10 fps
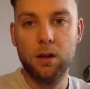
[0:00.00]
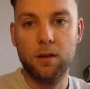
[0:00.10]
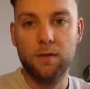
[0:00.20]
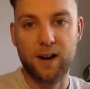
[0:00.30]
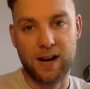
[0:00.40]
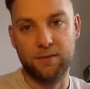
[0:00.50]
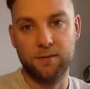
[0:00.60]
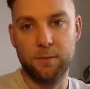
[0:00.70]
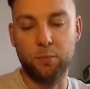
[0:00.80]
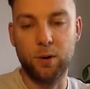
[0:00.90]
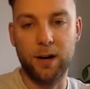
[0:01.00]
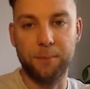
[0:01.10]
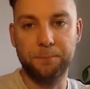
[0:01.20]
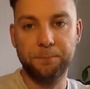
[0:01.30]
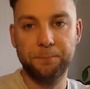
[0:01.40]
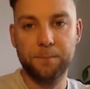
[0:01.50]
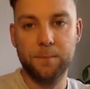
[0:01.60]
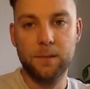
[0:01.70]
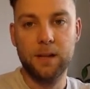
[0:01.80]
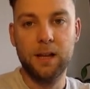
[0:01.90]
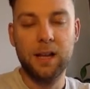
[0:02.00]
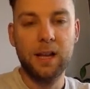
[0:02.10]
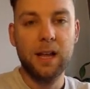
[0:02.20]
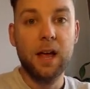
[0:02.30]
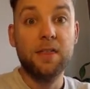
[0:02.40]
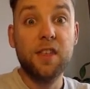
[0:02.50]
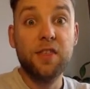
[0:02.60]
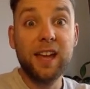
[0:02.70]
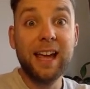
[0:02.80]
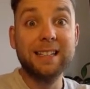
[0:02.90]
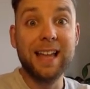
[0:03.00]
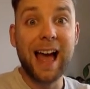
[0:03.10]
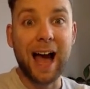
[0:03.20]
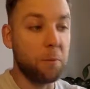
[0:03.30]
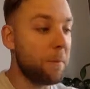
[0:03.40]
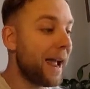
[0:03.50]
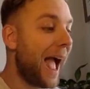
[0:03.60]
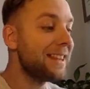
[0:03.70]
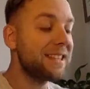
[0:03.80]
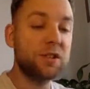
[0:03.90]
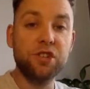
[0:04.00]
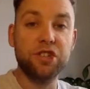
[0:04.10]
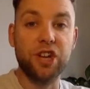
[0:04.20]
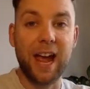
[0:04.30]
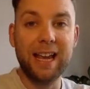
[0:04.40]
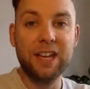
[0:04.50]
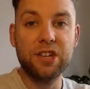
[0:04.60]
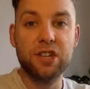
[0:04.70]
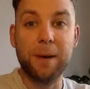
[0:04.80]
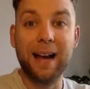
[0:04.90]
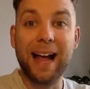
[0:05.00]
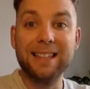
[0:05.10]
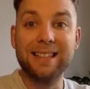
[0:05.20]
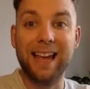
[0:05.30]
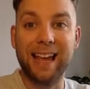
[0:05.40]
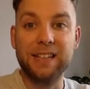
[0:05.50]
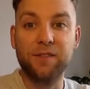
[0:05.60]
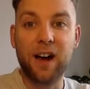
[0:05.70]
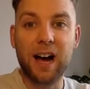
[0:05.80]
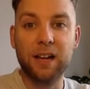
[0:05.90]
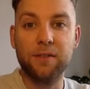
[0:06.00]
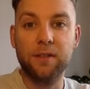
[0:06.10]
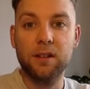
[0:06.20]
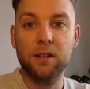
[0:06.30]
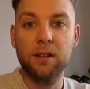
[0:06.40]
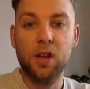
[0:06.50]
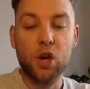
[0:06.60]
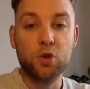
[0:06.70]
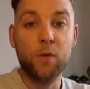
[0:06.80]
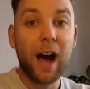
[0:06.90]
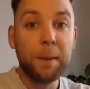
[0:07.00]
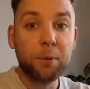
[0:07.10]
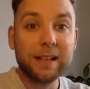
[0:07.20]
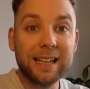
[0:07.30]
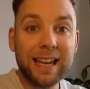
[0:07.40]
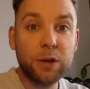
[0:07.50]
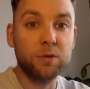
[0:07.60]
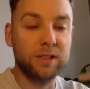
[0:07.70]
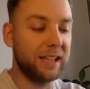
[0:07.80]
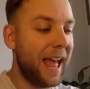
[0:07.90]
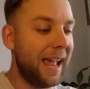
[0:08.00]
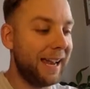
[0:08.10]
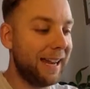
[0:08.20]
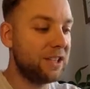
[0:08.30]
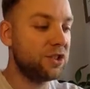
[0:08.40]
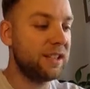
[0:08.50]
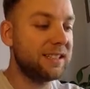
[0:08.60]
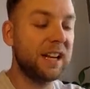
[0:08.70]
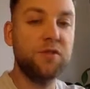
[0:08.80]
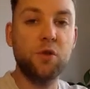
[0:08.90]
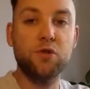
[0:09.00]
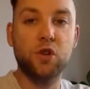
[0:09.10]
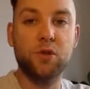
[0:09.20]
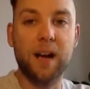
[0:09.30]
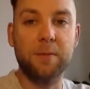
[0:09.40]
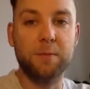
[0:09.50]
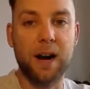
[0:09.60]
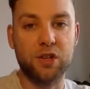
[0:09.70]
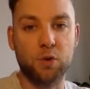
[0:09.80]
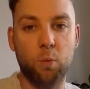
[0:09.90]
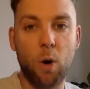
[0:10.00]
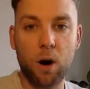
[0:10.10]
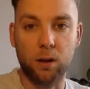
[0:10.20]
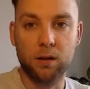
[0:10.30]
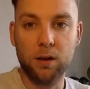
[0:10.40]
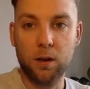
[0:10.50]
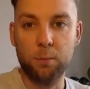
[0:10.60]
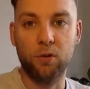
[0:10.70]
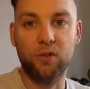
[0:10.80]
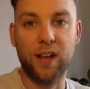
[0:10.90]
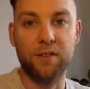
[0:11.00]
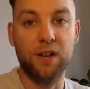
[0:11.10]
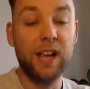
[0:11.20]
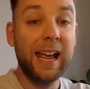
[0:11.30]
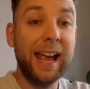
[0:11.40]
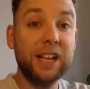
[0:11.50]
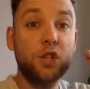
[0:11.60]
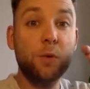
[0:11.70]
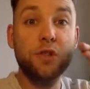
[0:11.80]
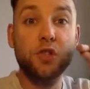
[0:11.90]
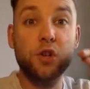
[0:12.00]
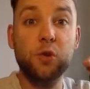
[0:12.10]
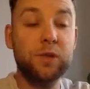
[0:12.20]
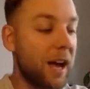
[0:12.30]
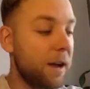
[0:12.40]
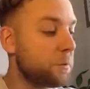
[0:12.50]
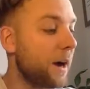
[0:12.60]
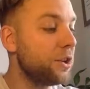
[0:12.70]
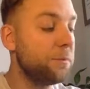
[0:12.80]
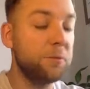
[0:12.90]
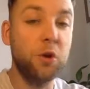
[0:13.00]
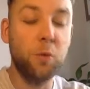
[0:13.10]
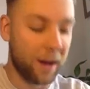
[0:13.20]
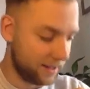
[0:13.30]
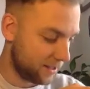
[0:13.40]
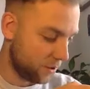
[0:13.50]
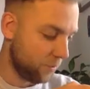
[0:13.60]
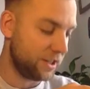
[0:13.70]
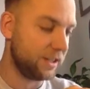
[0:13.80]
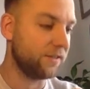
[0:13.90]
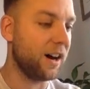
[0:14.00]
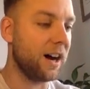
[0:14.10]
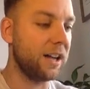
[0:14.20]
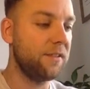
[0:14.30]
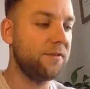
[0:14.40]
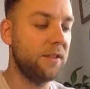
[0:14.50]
5. Brilliant. The thing is now, my answer has changed. My answer is 5. So if I press equals again, it's instead of doing 2 times -1 plus 7, it's doing 2 times my new answer, which is 5,